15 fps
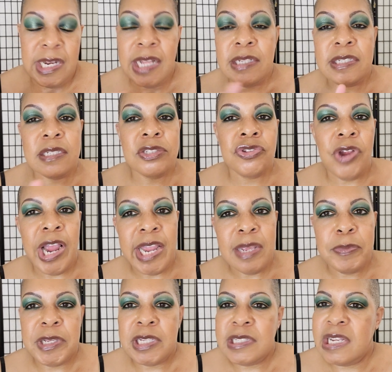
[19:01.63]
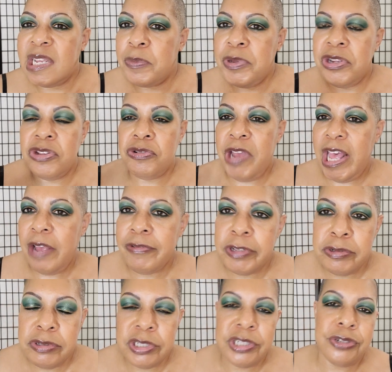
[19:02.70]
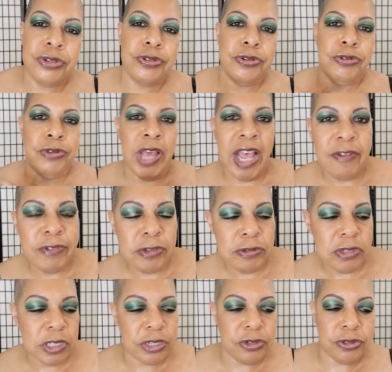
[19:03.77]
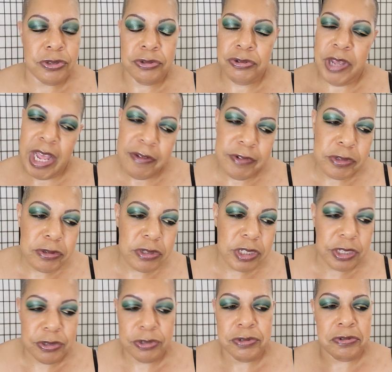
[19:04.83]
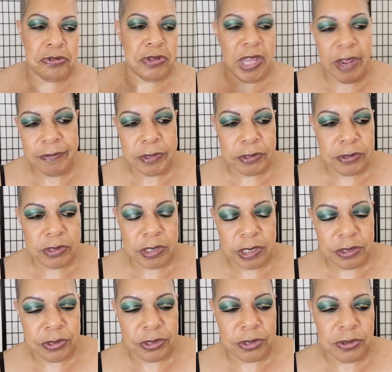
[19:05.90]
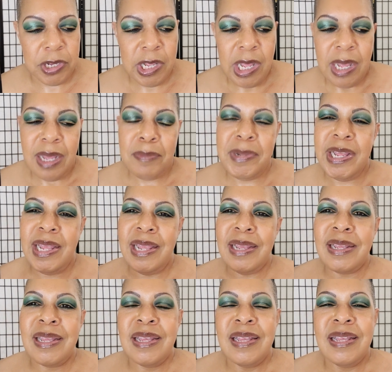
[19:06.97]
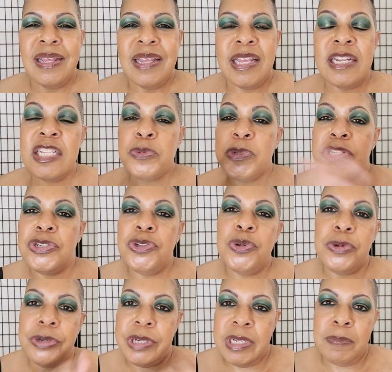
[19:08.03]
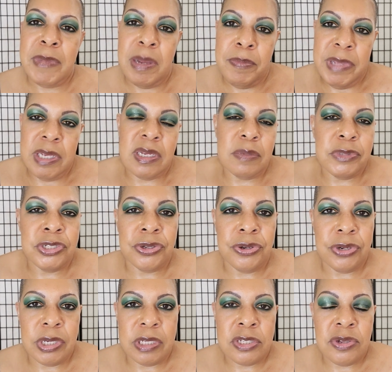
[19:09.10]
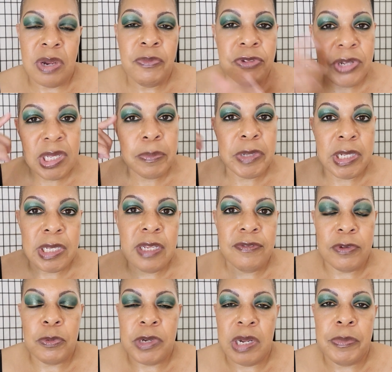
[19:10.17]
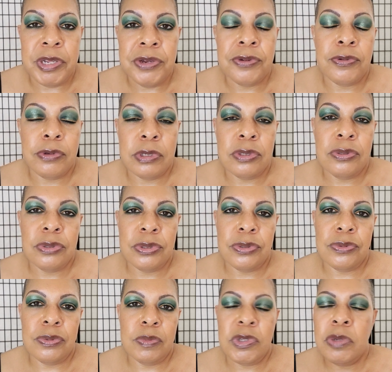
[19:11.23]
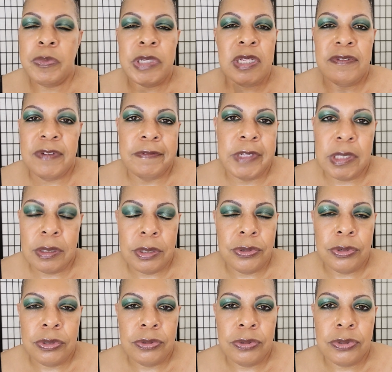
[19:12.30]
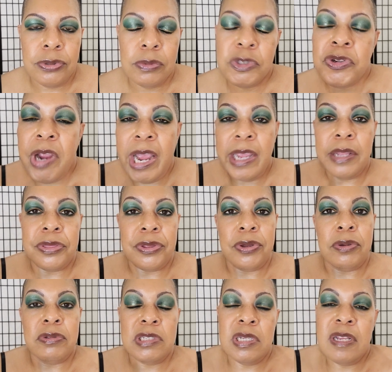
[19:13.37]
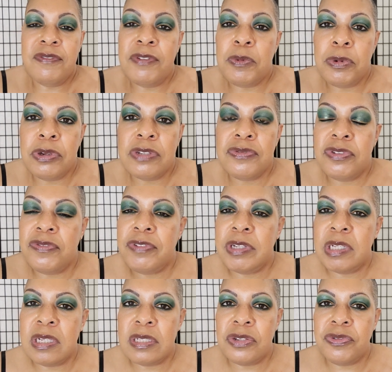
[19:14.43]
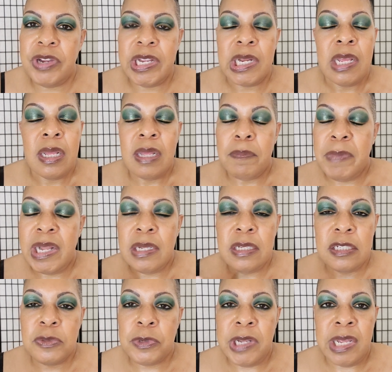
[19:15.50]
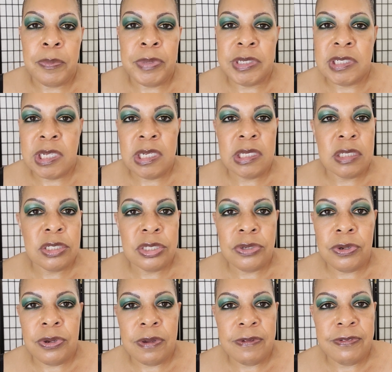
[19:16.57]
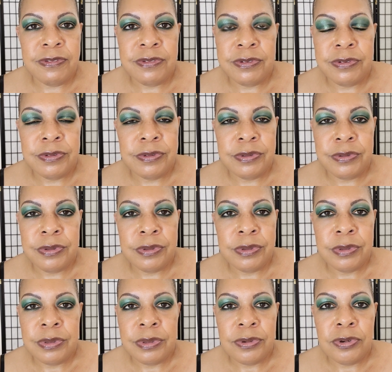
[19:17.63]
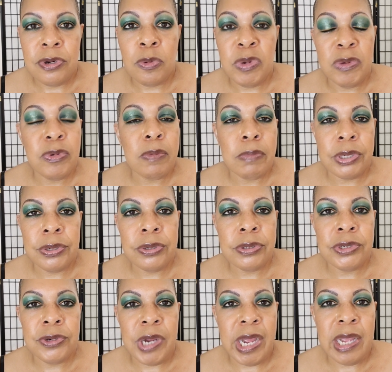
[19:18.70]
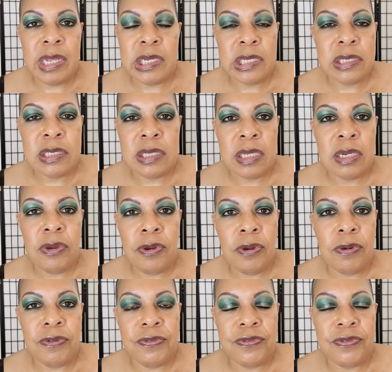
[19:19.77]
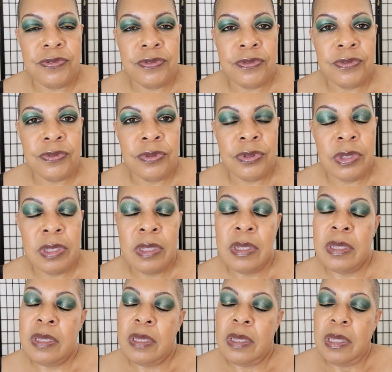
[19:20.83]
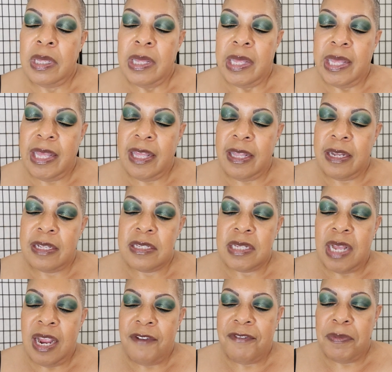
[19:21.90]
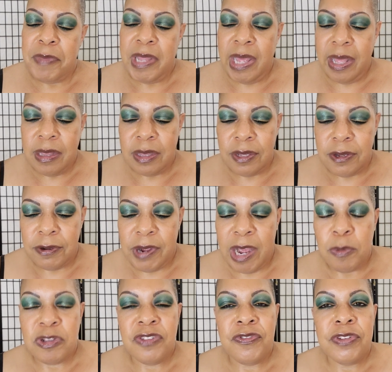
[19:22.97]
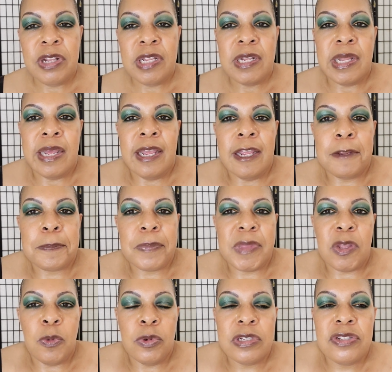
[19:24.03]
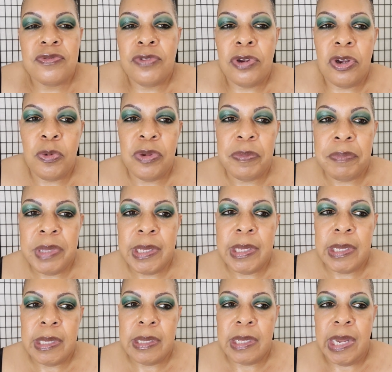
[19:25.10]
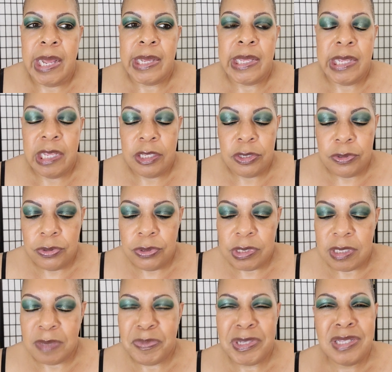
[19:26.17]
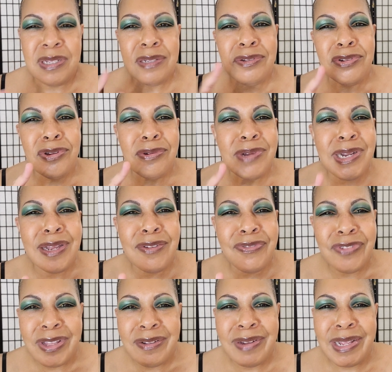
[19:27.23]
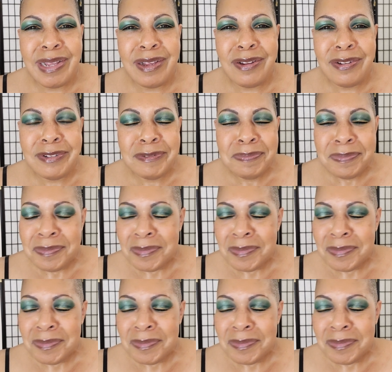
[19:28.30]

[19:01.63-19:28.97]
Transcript: and I did try it because I kept hearing you have to use glitter glue, you have to use glitter glue, you have to use glitter glue, you have to use glitter glue. I'm like, and this was newer in my makeup journey, so I'm really believing what I'm hearing on YouTube. Don't believe everything you hear on YouTube. Try it though. See if it works for you. If it does, great. My lids were like, bitch, take this shit off, or we will burn your eyelid skin off. And aside from that, though, I was feeling like, what's wrong with me that I can't use it? But then you know what I found out?